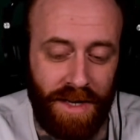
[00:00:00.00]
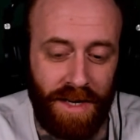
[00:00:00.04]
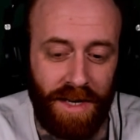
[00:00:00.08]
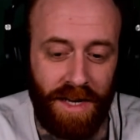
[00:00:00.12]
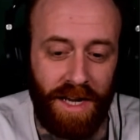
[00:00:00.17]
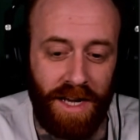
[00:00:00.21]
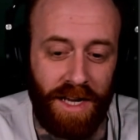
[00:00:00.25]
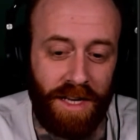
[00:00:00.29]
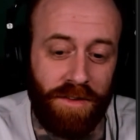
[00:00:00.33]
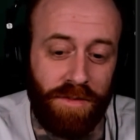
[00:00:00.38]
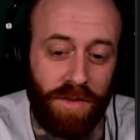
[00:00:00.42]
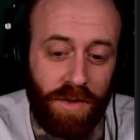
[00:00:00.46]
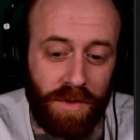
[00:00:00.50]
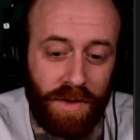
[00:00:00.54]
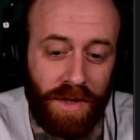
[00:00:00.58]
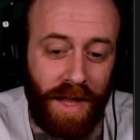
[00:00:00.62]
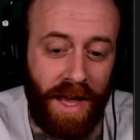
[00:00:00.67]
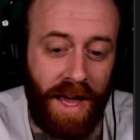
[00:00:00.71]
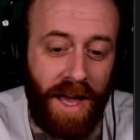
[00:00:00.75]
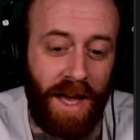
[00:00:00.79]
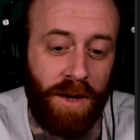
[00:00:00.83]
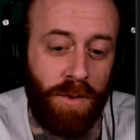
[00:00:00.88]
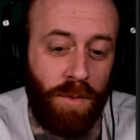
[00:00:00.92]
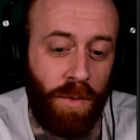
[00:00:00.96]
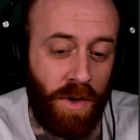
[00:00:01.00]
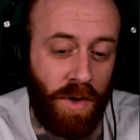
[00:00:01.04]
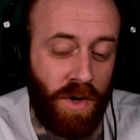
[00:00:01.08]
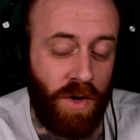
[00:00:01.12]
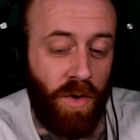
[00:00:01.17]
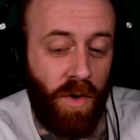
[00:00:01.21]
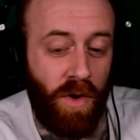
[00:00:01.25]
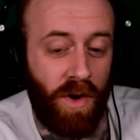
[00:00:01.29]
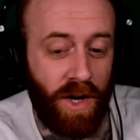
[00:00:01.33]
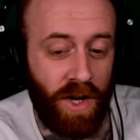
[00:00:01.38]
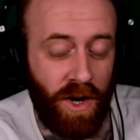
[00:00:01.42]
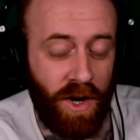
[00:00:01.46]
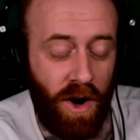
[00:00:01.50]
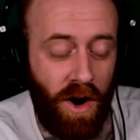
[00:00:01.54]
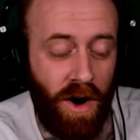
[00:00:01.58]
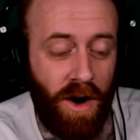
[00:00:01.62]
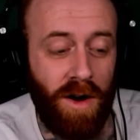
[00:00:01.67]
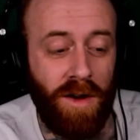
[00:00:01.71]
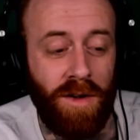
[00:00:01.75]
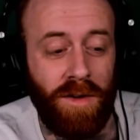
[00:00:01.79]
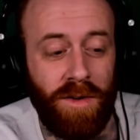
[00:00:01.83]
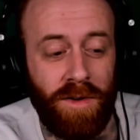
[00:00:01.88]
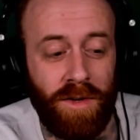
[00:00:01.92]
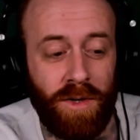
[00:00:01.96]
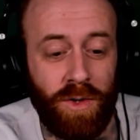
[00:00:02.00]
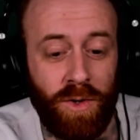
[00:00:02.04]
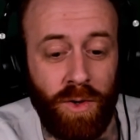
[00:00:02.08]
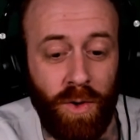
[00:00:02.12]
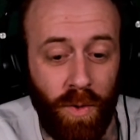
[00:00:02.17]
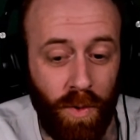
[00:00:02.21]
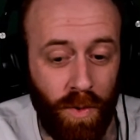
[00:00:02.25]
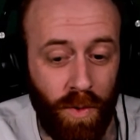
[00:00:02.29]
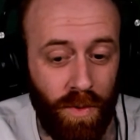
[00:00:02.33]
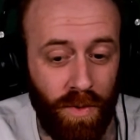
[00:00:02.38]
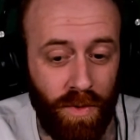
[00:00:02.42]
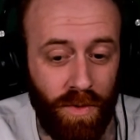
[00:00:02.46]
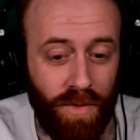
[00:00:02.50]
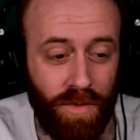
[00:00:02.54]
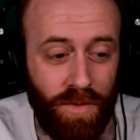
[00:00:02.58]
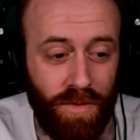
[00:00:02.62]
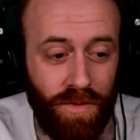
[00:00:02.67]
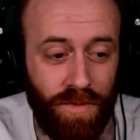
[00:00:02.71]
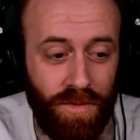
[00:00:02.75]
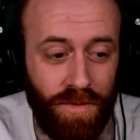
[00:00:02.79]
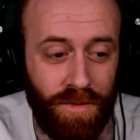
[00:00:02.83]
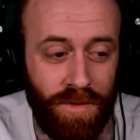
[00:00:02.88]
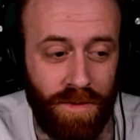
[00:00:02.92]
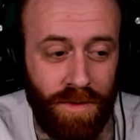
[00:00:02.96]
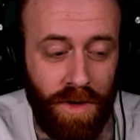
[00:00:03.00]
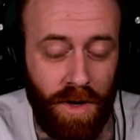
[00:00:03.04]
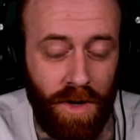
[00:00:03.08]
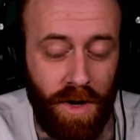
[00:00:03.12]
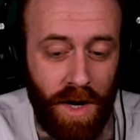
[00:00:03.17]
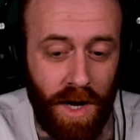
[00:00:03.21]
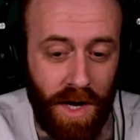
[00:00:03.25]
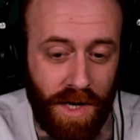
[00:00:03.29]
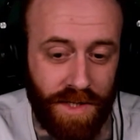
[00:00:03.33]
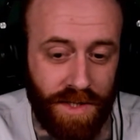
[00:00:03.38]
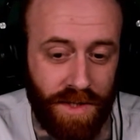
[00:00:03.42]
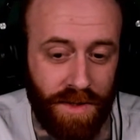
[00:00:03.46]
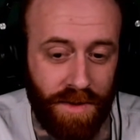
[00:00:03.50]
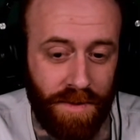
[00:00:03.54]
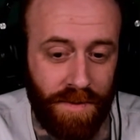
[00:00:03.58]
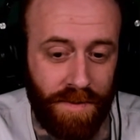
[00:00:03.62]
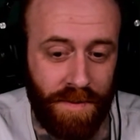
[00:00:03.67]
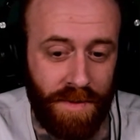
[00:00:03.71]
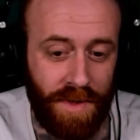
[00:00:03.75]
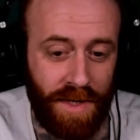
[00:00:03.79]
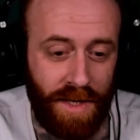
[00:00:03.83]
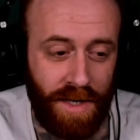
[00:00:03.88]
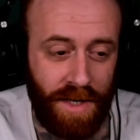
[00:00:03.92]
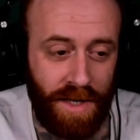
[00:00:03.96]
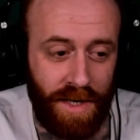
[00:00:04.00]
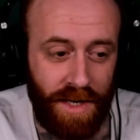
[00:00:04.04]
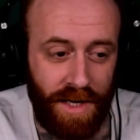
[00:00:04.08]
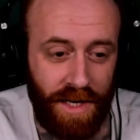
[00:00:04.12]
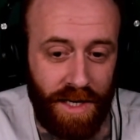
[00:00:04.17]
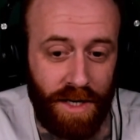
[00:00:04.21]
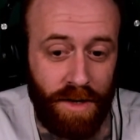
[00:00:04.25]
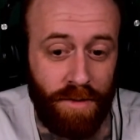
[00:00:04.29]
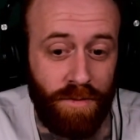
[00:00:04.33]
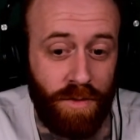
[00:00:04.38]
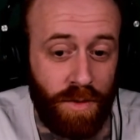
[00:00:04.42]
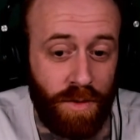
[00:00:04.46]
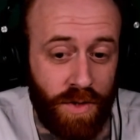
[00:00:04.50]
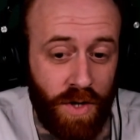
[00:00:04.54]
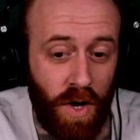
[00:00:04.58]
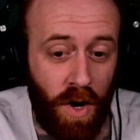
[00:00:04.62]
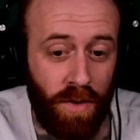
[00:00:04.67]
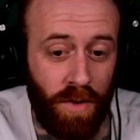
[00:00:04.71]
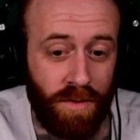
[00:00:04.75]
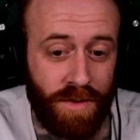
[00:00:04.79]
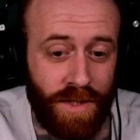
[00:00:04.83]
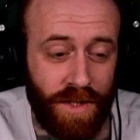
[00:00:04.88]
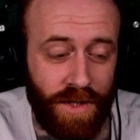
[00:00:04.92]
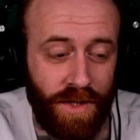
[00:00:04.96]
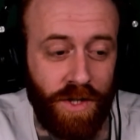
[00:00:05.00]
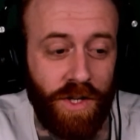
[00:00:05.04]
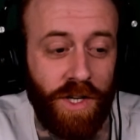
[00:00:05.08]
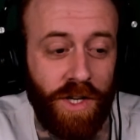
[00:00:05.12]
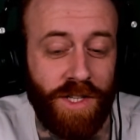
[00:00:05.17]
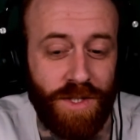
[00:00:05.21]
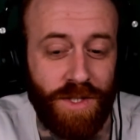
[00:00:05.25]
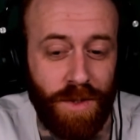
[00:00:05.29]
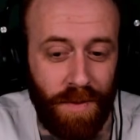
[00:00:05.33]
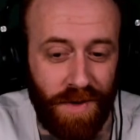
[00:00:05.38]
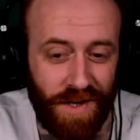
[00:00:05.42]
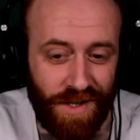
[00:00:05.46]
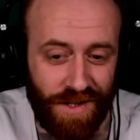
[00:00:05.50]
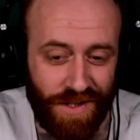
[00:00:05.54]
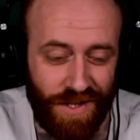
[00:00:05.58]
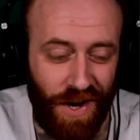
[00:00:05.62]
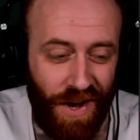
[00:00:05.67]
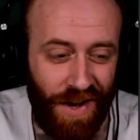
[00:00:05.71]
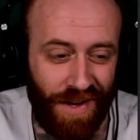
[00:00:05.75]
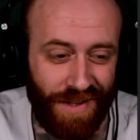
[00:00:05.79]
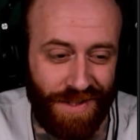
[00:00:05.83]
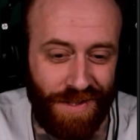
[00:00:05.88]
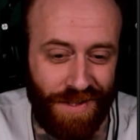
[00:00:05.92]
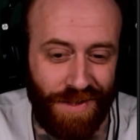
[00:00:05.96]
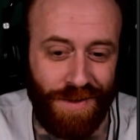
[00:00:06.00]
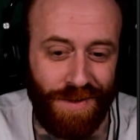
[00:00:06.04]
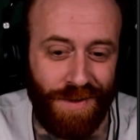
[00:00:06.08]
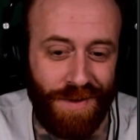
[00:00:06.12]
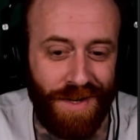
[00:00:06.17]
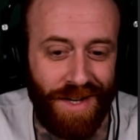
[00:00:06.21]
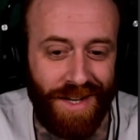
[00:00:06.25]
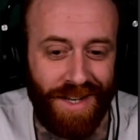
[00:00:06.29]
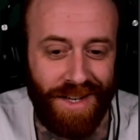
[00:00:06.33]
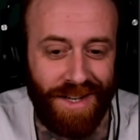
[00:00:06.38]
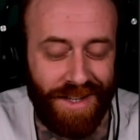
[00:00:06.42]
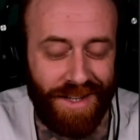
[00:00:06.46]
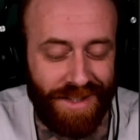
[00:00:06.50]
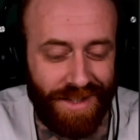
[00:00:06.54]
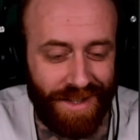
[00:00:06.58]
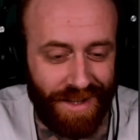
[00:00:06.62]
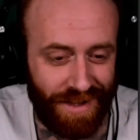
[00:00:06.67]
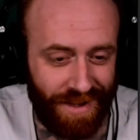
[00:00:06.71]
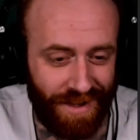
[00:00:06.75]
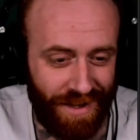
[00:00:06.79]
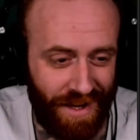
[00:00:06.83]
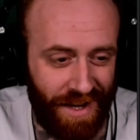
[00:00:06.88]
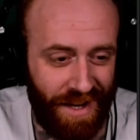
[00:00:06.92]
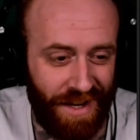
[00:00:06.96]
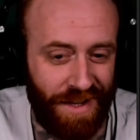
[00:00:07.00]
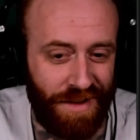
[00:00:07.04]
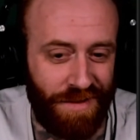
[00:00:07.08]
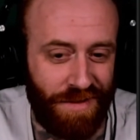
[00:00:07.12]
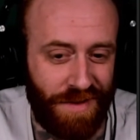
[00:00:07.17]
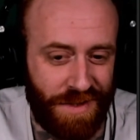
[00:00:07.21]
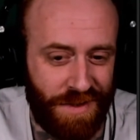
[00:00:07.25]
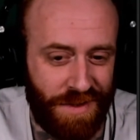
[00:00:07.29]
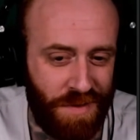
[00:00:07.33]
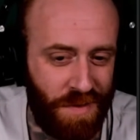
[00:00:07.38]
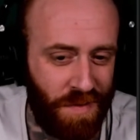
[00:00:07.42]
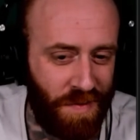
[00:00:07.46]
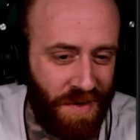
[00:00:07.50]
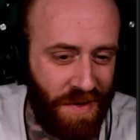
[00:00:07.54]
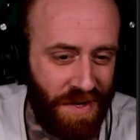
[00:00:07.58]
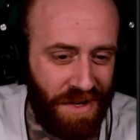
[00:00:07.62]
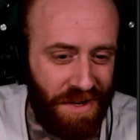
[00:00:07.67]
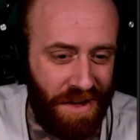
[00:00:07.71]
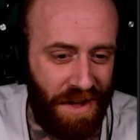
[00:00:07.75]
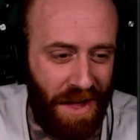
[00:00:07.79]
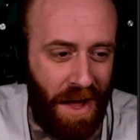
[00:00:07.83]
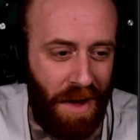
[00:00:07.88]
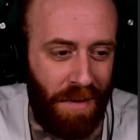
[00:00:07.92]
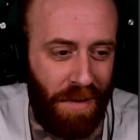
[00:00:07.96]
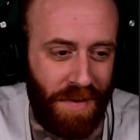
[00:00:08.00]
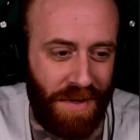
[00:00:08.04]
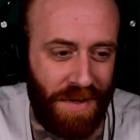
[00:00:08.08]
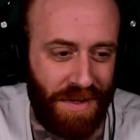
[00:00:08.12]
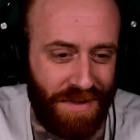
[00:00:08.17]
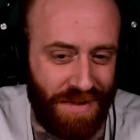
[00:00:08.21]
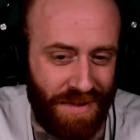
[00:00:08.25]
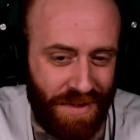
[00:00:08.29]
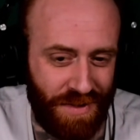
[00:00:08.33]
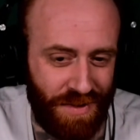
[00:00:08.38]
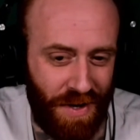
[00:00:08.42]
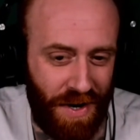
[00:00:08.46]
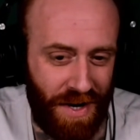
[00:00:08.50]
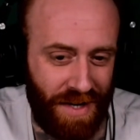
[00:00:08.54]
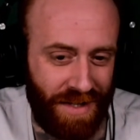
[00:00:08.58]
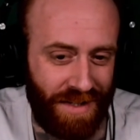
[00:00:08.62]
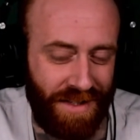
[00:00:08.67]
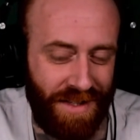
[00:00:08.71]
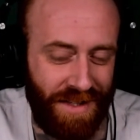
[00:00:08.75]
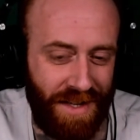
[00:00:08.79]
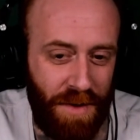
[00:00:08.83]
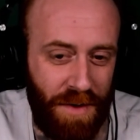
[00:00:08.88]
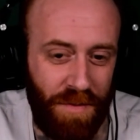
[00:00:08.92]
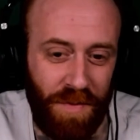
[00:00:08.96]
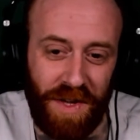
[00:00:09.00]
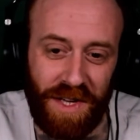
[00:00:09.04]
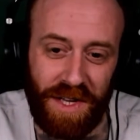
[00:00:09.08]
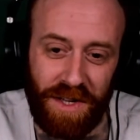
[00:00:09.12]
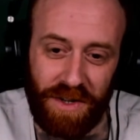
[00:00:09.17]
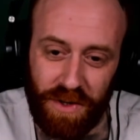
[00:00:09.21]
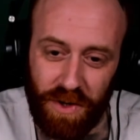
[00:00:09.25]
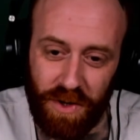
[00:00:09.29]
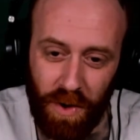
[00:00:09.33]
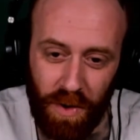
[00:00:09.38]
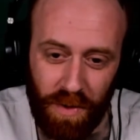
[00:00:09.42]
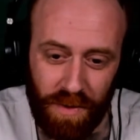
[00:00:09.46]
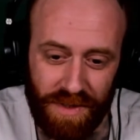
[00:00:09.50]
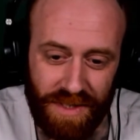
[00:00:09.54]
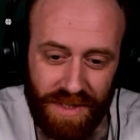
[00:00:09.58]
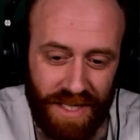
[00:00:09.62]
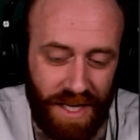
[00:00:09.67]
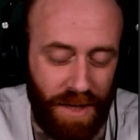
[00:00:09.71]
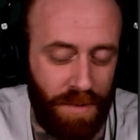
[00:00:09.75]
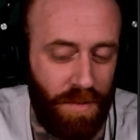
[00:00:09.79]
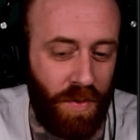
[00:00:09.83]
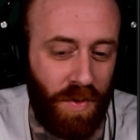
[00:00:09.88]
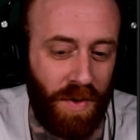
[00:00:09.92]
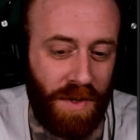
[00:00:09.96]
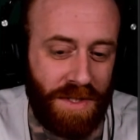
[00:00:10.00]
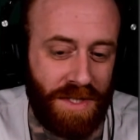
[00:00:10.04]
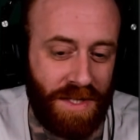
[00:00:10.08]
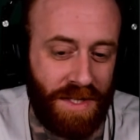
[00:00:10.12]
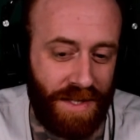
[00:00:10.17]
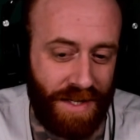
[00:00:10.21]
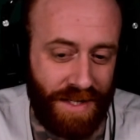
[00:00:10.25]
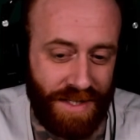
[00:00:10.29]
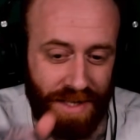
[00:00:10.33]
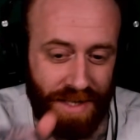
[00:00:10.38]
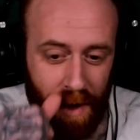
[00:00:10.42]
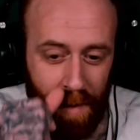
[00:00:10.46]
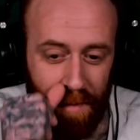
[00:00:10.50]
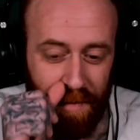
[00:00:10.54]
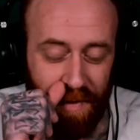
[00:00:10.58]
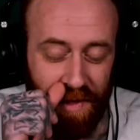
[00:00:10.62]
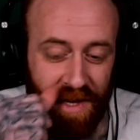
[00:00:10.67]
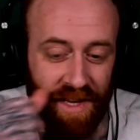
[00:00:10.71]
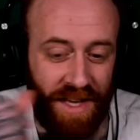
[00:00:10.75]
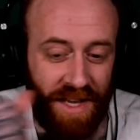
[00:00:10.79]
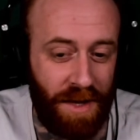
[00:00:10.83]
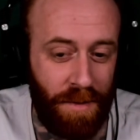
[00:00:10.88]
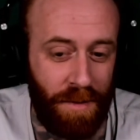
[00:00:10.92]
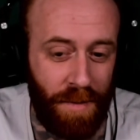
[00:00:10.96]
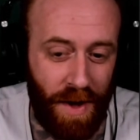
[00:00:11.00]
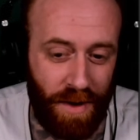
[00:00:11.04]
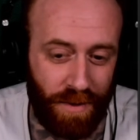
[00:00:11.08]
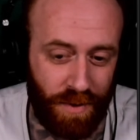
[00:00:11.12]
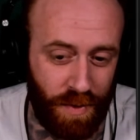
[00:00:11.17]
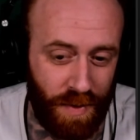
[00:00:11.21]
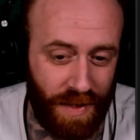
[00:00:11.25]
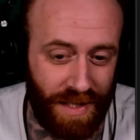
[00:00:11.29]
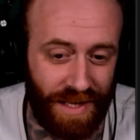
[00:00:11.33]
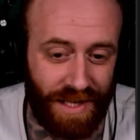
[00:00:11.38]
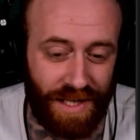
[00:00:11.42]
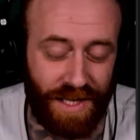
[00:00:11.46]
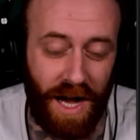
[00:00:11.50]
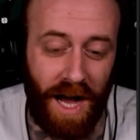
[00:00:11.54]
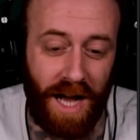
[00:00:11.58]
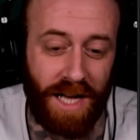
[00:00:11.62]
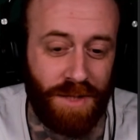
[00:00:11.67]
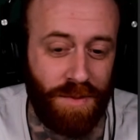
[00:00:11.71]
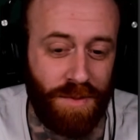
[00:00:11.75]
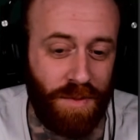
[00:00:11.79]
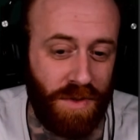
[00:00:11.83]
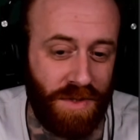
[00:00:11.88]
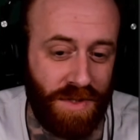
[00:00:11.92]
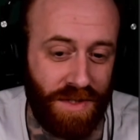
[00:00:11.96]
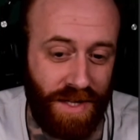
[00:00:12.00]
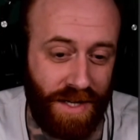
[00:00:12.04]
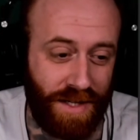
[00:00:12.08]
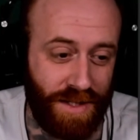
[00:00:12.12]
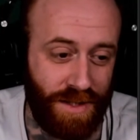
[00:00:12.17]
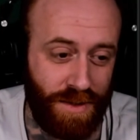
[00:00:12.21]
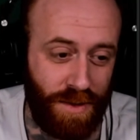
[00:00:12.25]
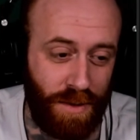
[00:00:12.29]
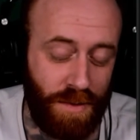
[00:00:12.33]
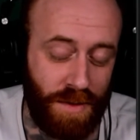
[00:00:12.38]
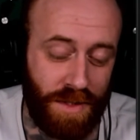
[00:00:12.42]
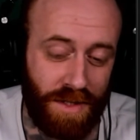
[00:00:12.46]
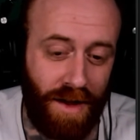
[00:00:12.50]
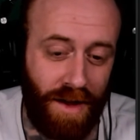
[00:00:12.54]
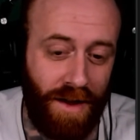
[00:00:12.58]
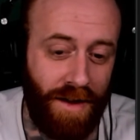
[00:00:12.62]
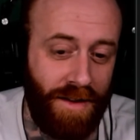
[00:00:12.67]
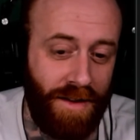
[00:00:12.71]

And if you land where you already are, cool, awesome. And if you don't and you need somebody to talk to, then any of us would be happy to talk. And we can go deeper into this. I'm thinking about doing the Gospels next Tuesday.